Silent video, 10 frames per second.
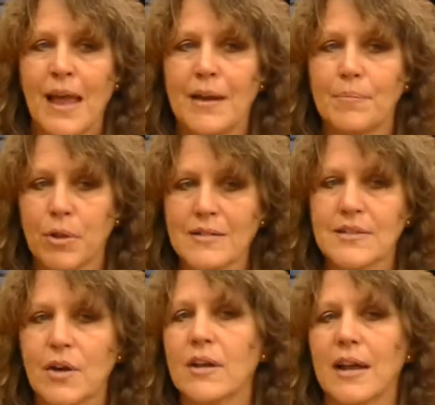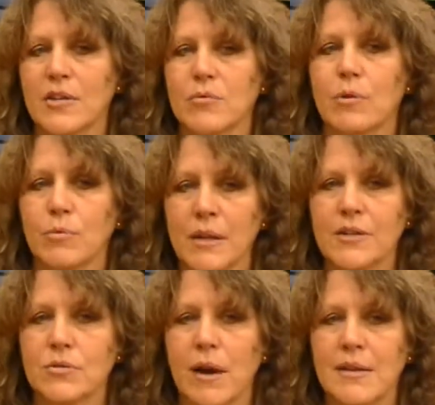And plus their connection, we're
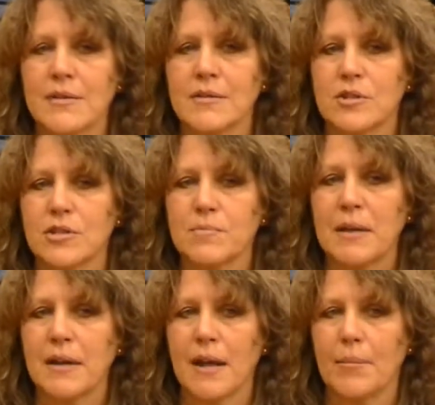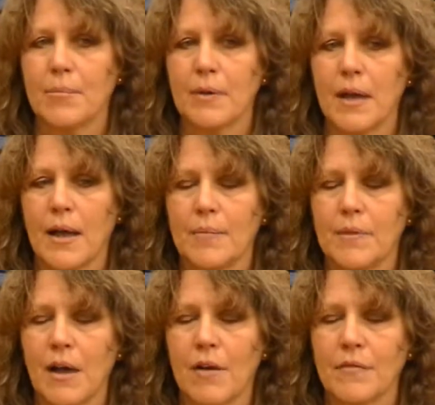really trying to speed it up,
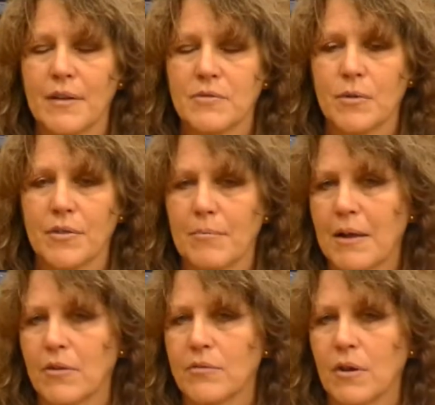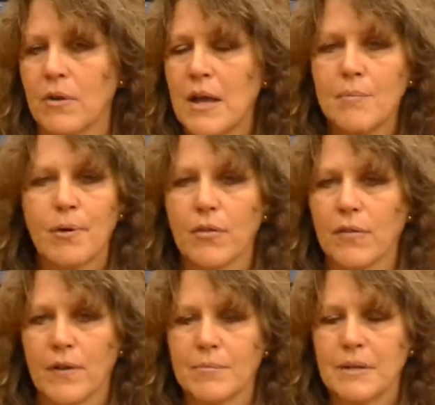the offense with the middle. So both
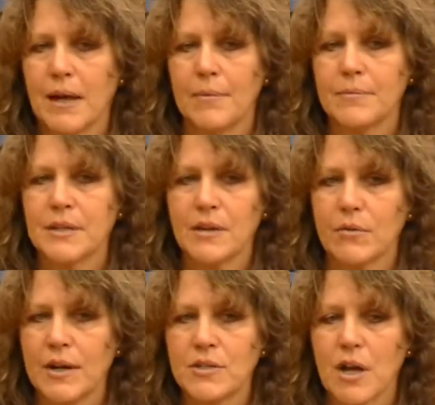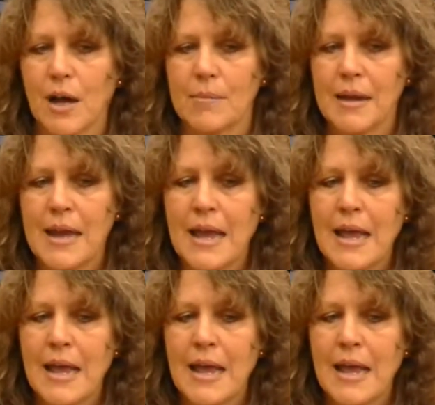of them did a great job. And